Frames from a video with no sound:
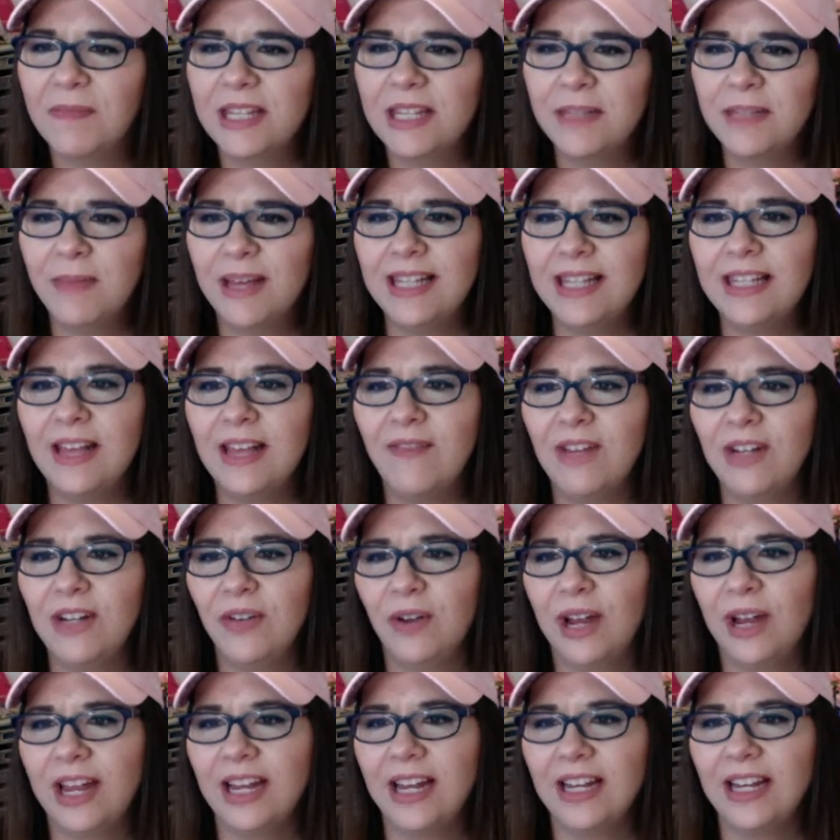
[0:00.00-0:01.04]
my 7
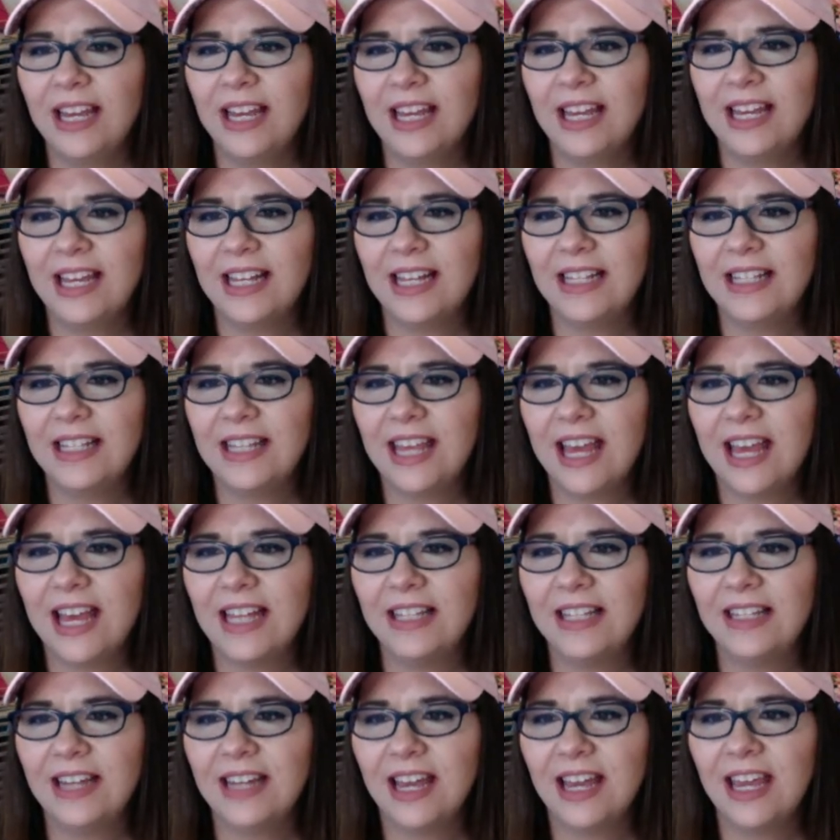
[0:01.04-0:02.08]
grandkids.
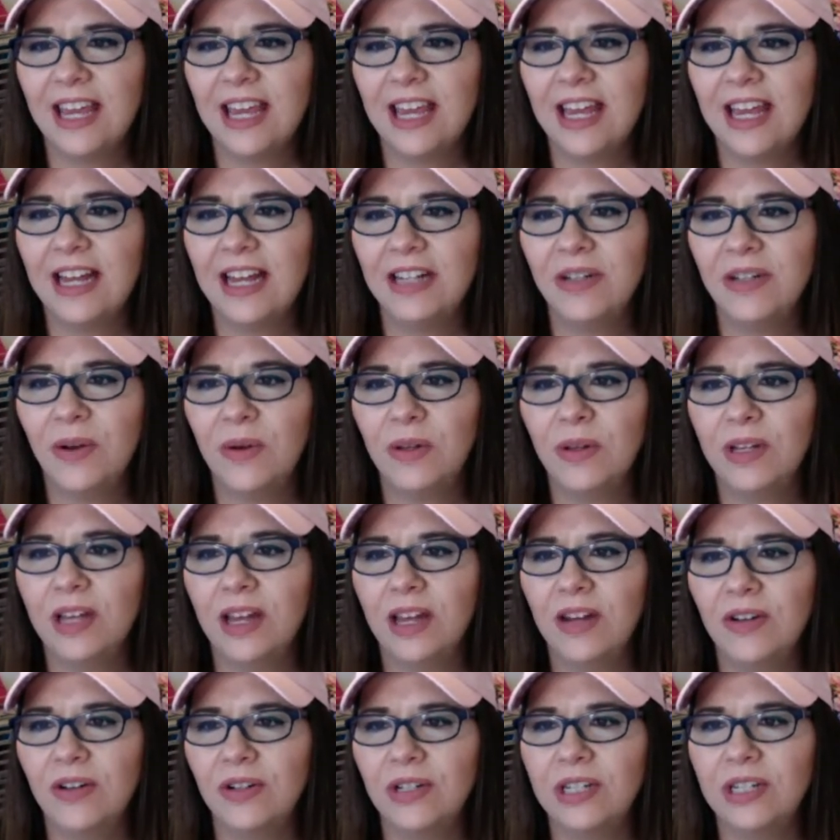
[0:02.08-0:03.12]
Yes, Diane, I totally
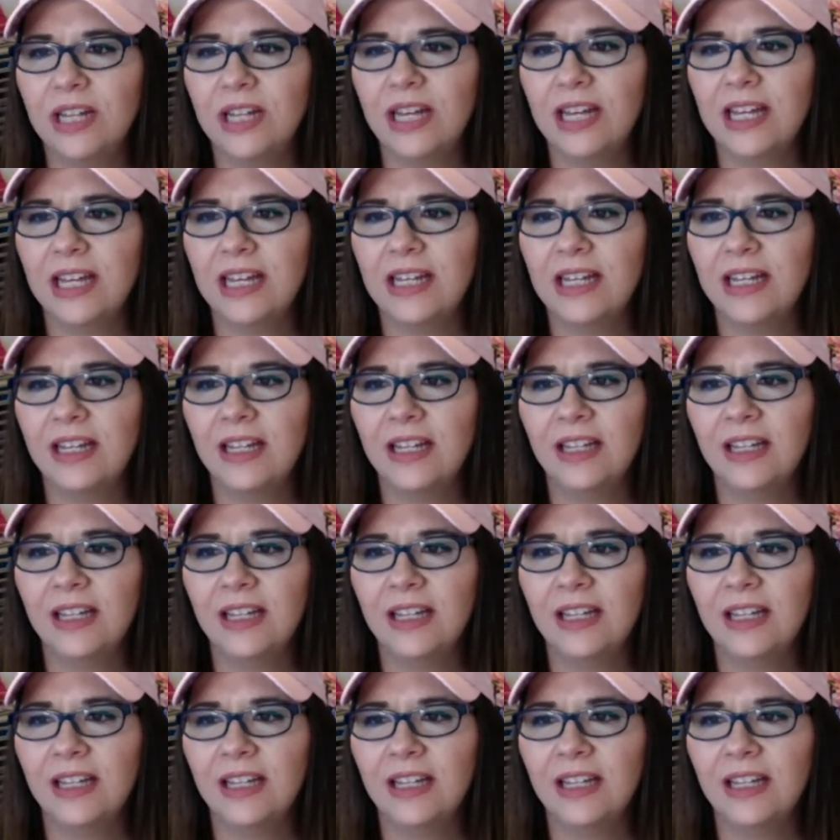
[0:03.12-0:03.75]
understand.